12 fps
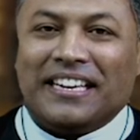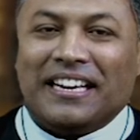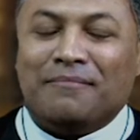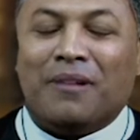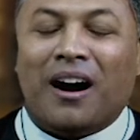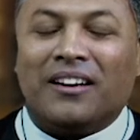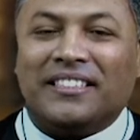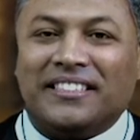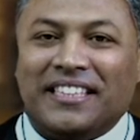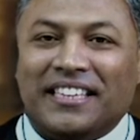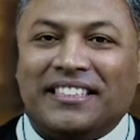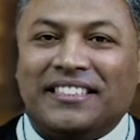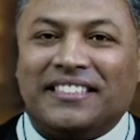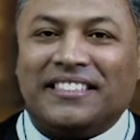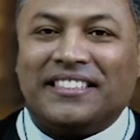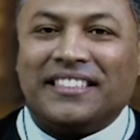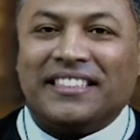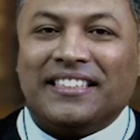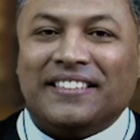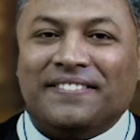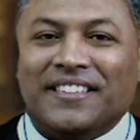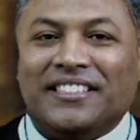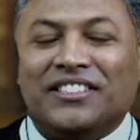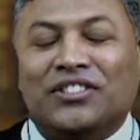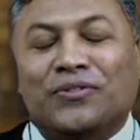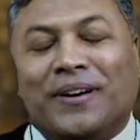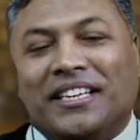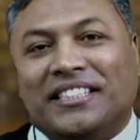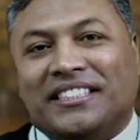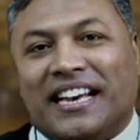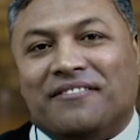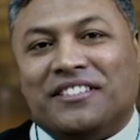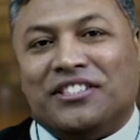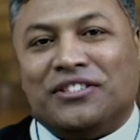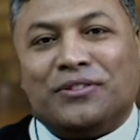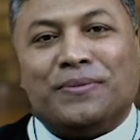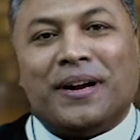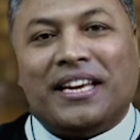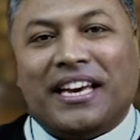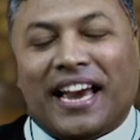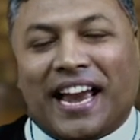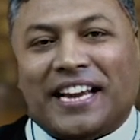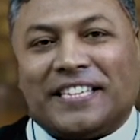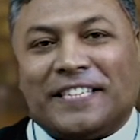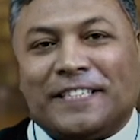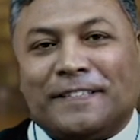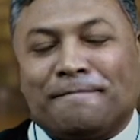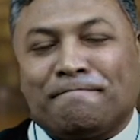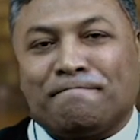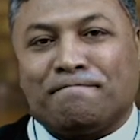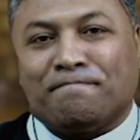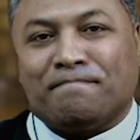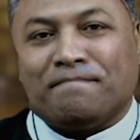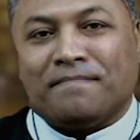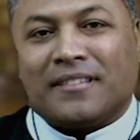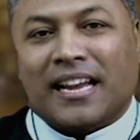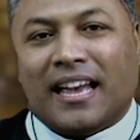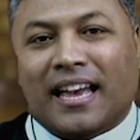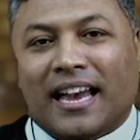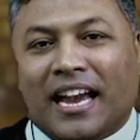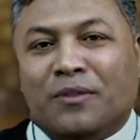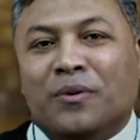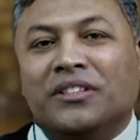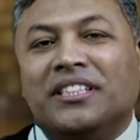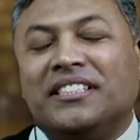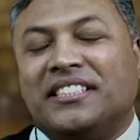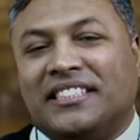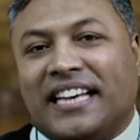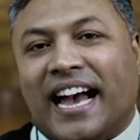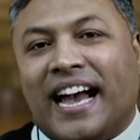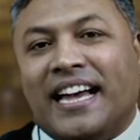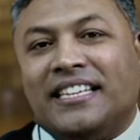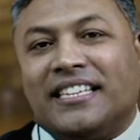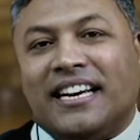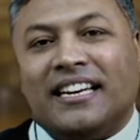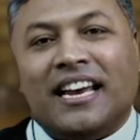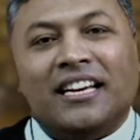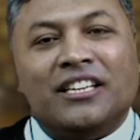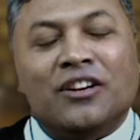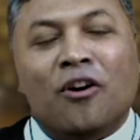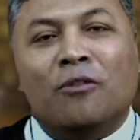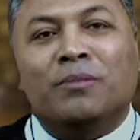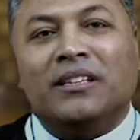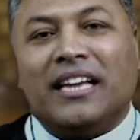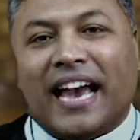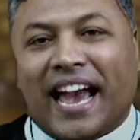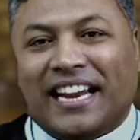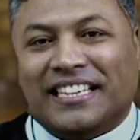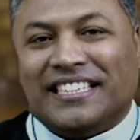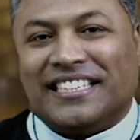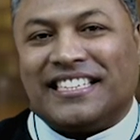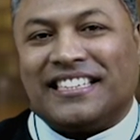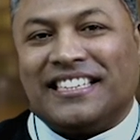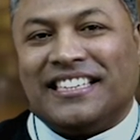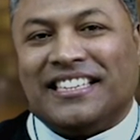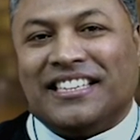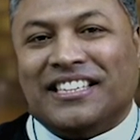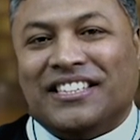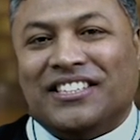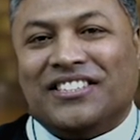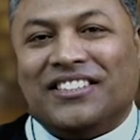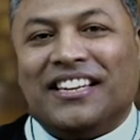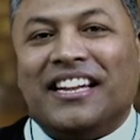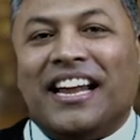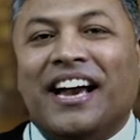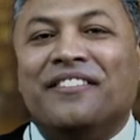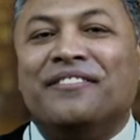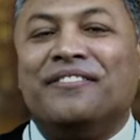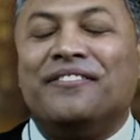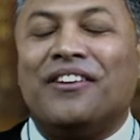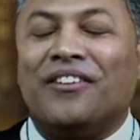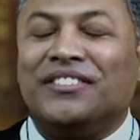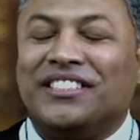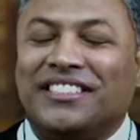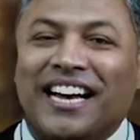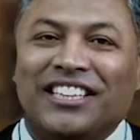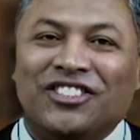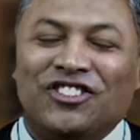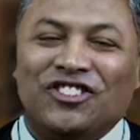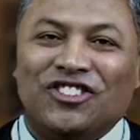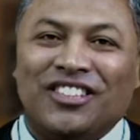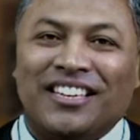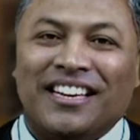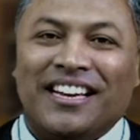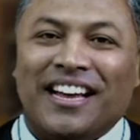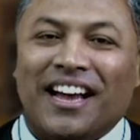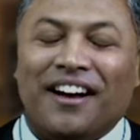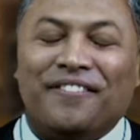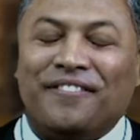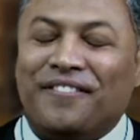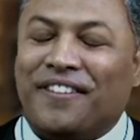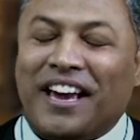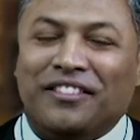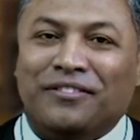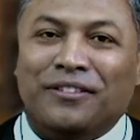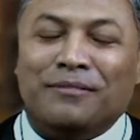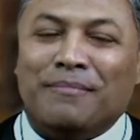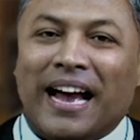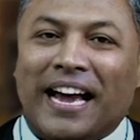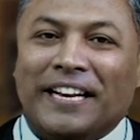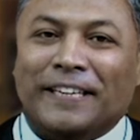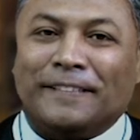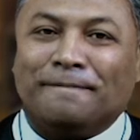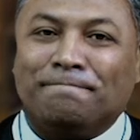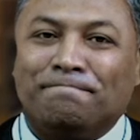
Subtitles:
in Mark 6, verses 27 to 28. It was a sad and ignoble end to the life of such a faithful man.